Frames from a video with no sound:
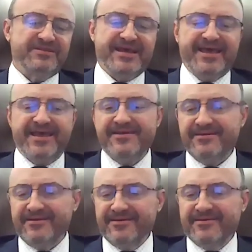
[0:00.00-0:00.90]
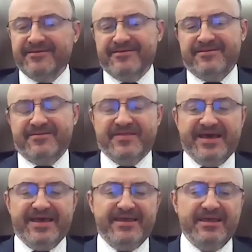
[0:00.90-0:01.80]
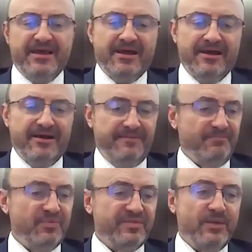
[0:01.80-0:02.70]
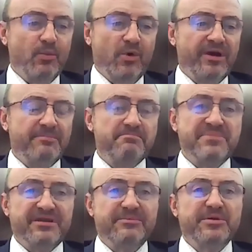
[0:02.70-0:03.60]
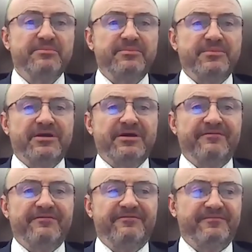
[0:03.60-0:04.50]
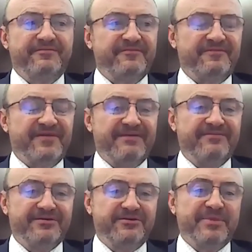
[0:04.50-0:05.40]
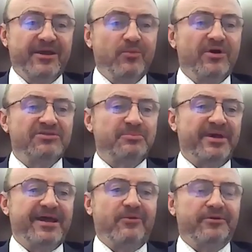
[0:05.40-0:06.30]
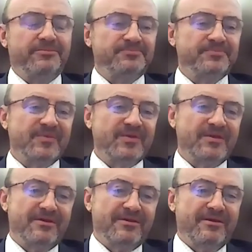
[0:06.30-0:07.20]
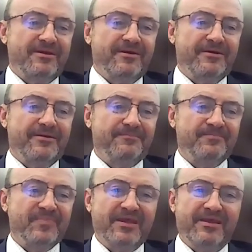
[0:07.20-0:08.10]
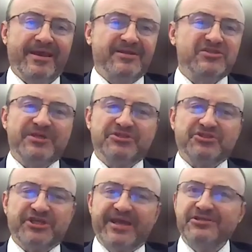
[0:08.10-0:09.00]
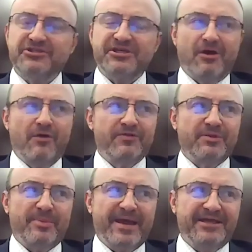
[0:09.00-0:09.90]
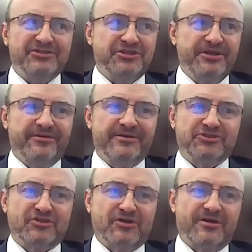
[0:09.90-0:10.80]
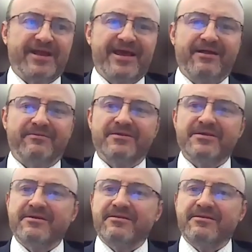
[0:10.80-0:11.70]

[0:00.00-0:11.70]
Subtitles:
with today, they want a minimum of 500 megawatts of power. And it's been changing over the past year. It started out